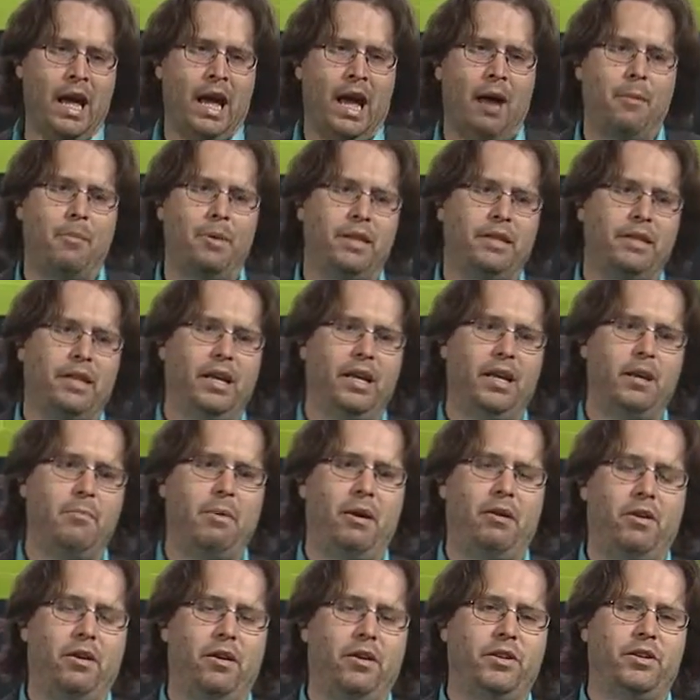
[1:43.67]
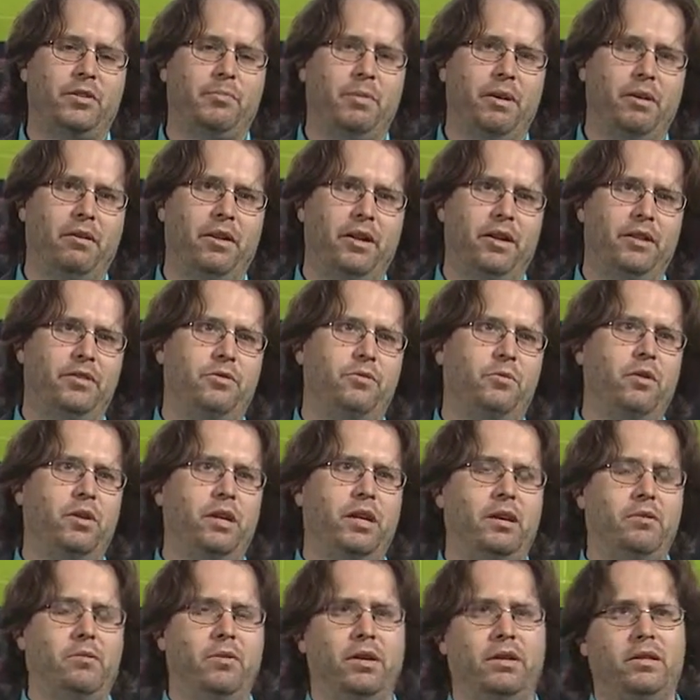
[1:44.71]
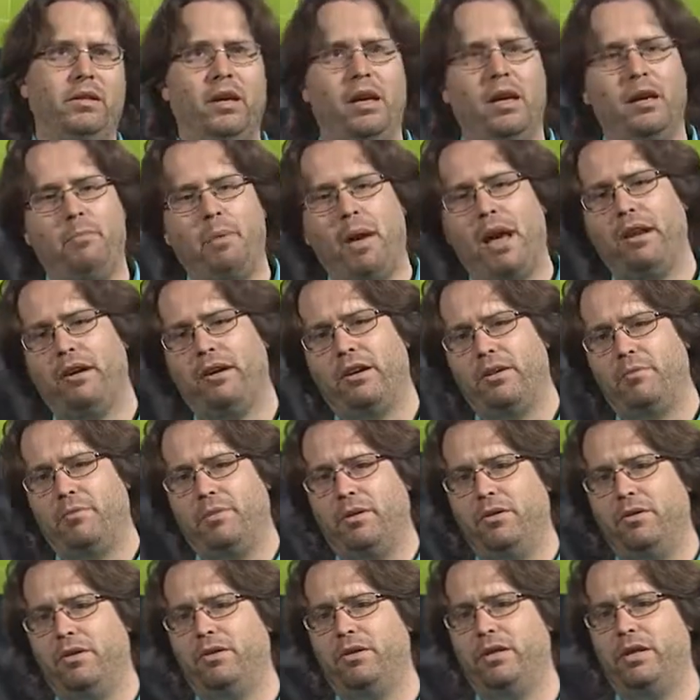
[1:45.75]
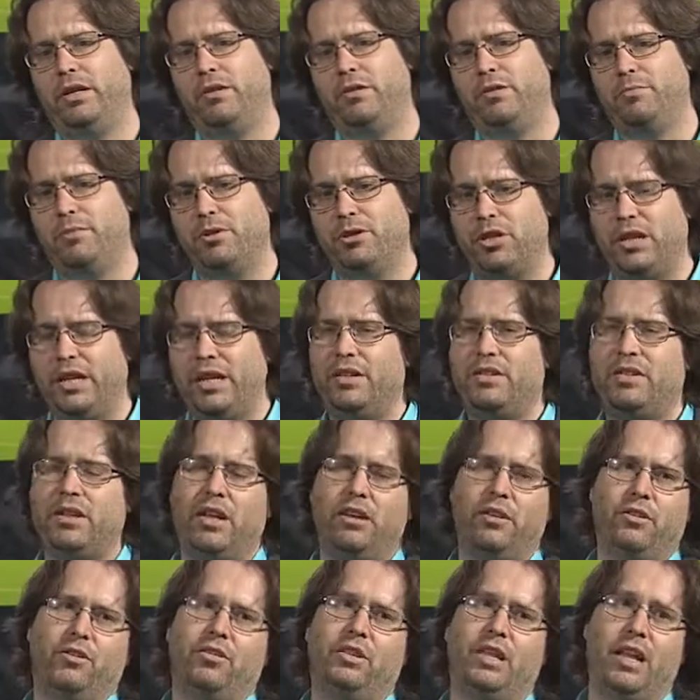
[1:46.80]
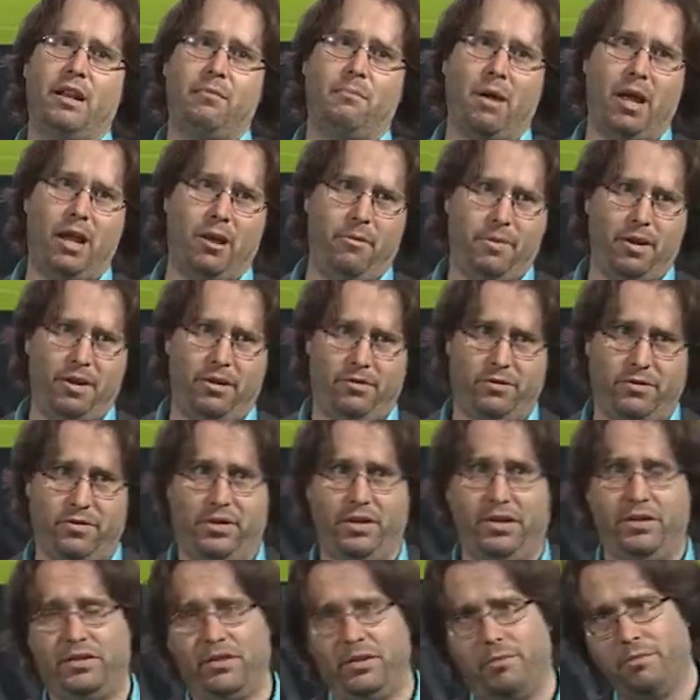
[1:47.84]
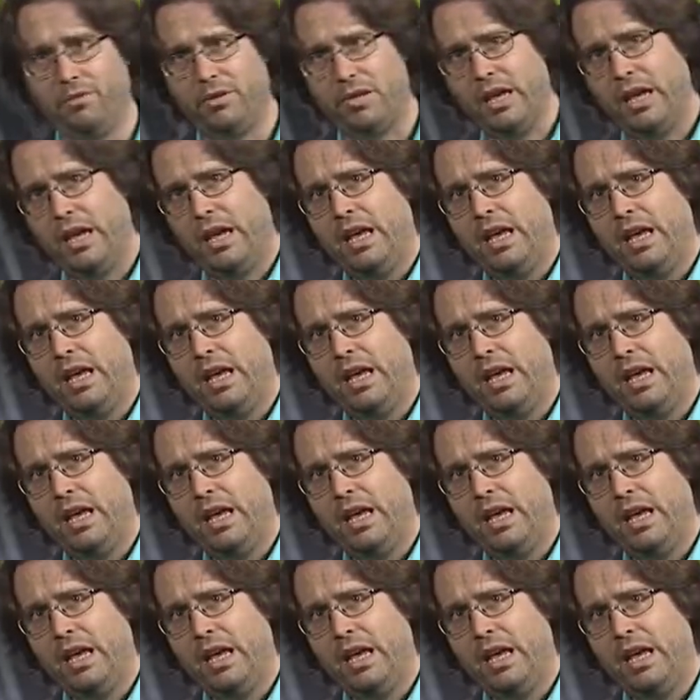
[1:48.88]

I'm going to tell you about our experience working with Pattern Computer to use machines to understand biomedical systems.